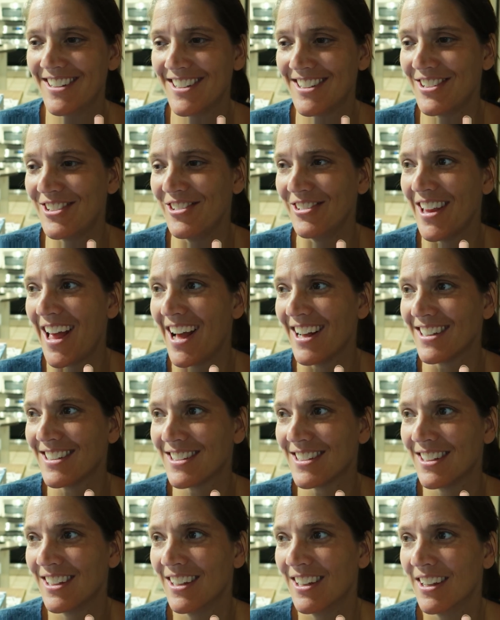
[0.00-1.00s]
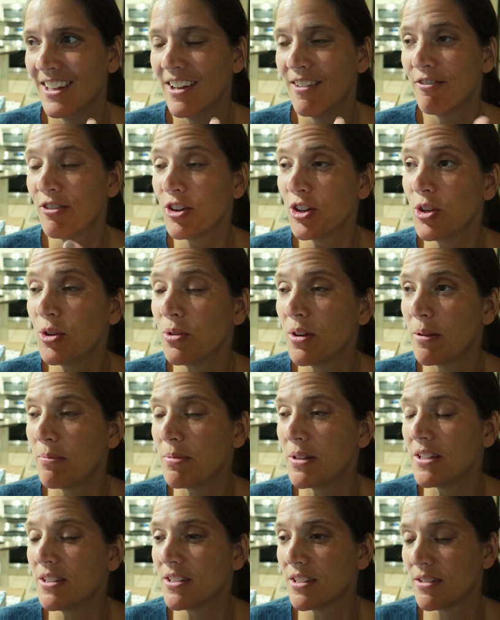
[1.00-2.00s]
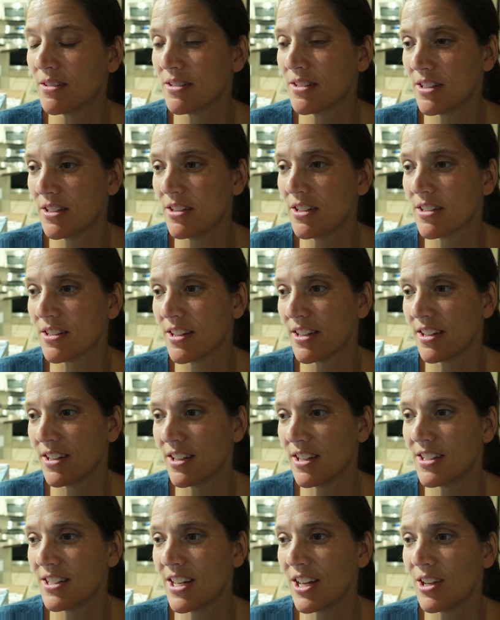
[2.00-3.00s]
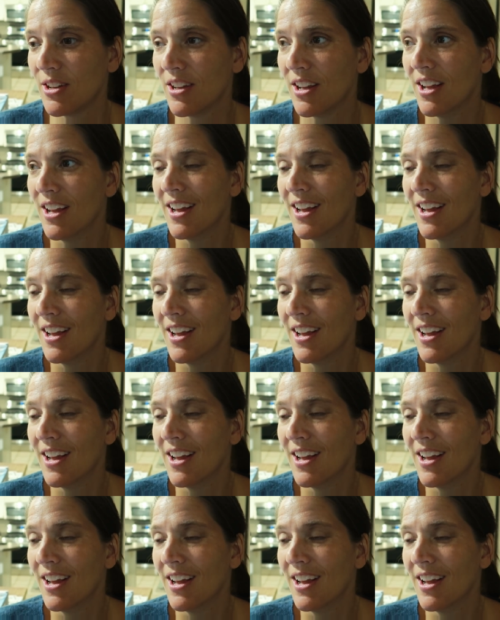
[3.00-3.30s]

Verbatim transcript: just to do blocks. For you, I'm being serious. Like, it's not